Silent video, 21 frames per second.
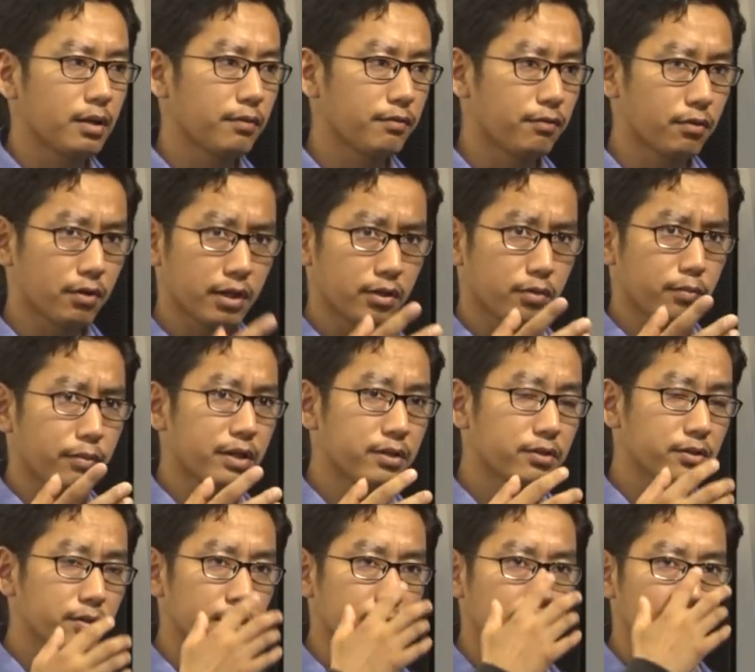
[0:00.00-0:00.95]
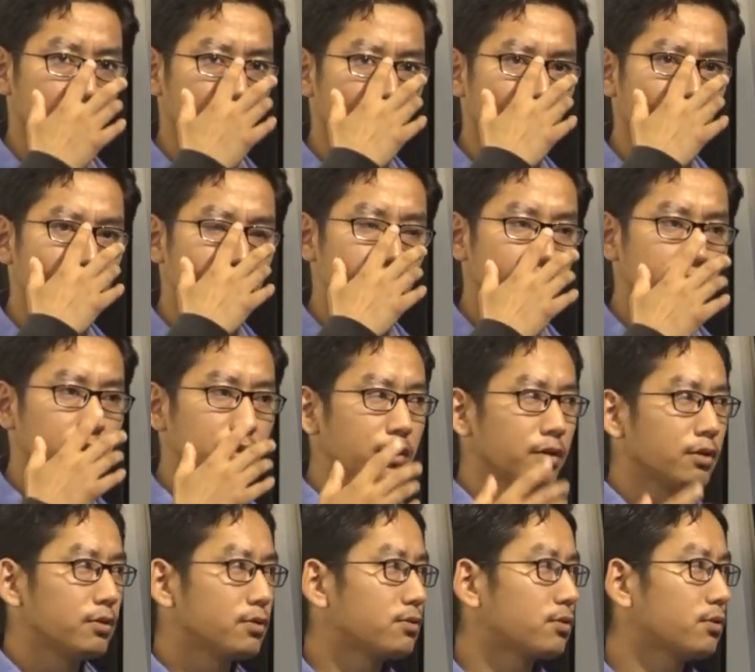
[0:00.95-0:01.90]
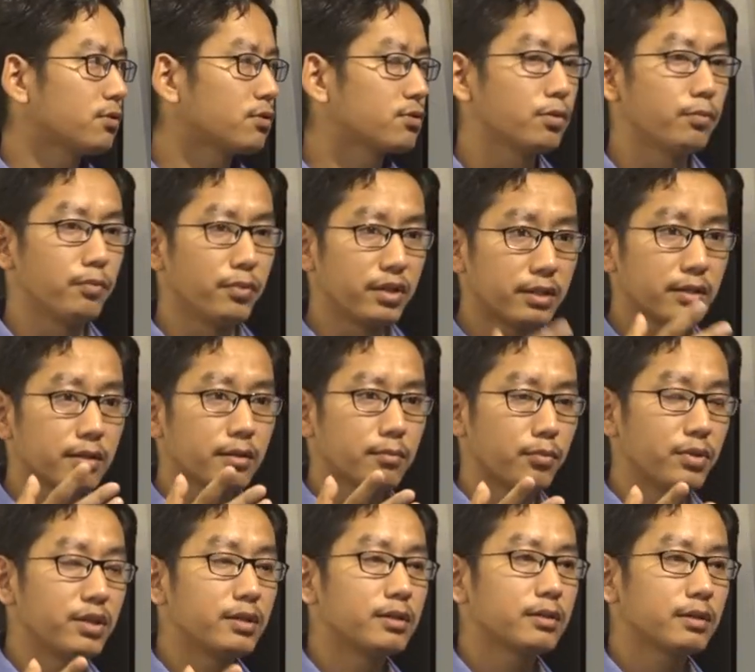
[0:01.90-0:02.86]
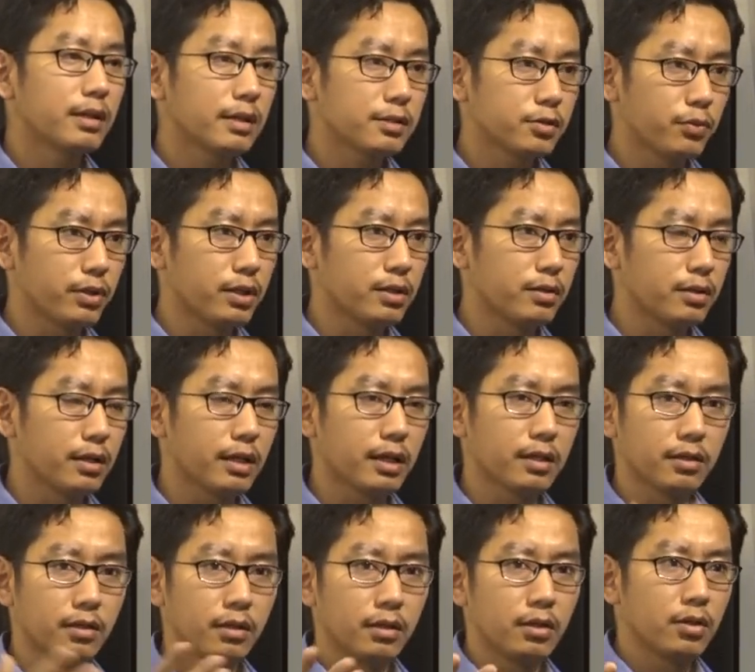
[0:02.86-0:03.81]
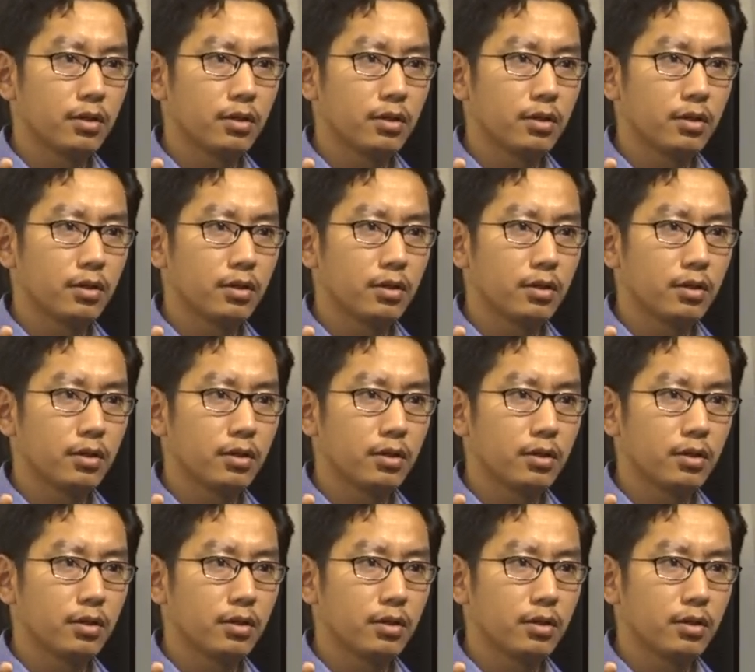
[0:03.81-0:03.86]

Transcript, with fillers: forget to mention the major source of mineral as well, like